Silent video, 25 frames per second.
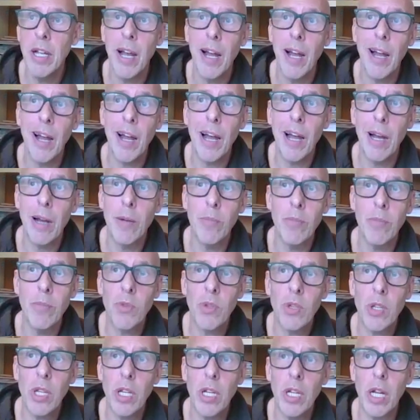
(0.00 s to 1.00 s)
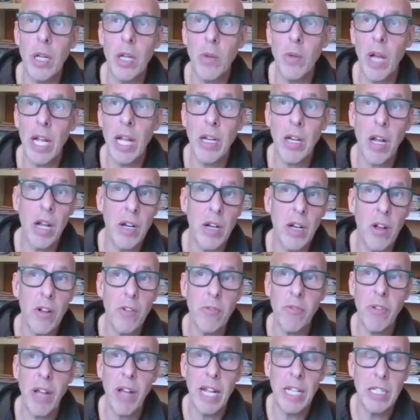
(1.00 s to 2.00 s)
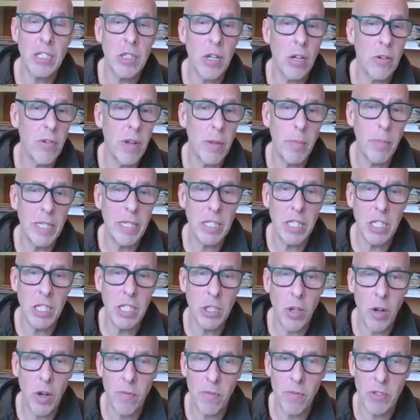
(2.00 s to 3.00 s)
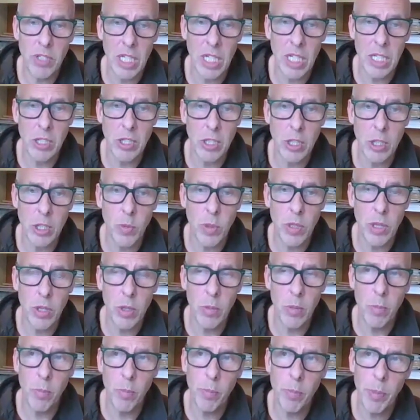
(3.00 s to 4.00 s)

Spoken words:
and I've had direct message conversations with them.